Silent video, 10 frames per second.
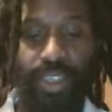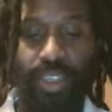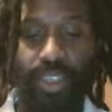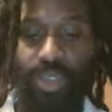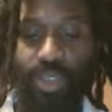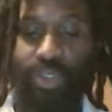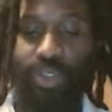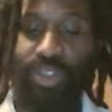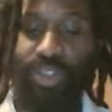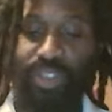Though for
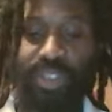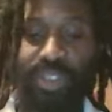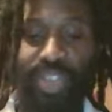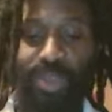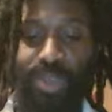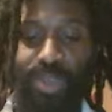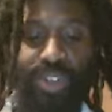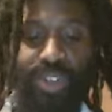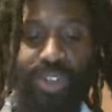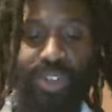convenience I am referring to
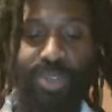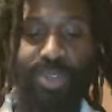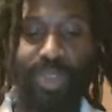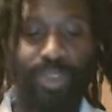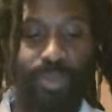him as male.